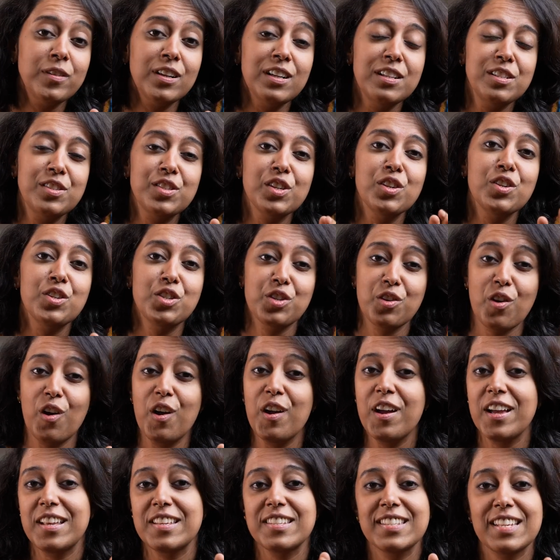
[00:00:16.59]
culture sure
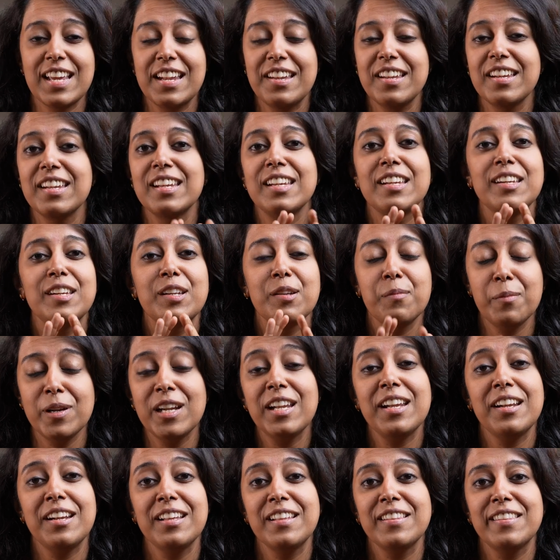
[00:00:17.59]
has set an
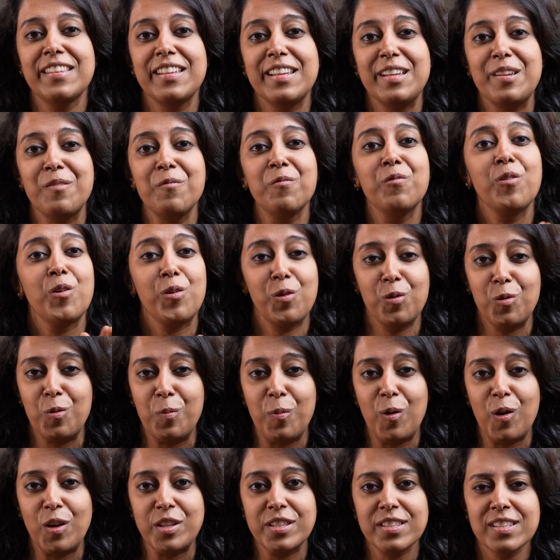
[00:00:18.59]
intimidating theme for
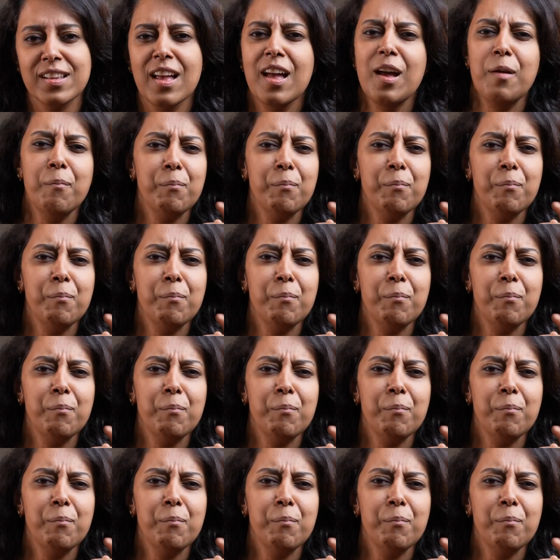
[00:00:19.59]
robots,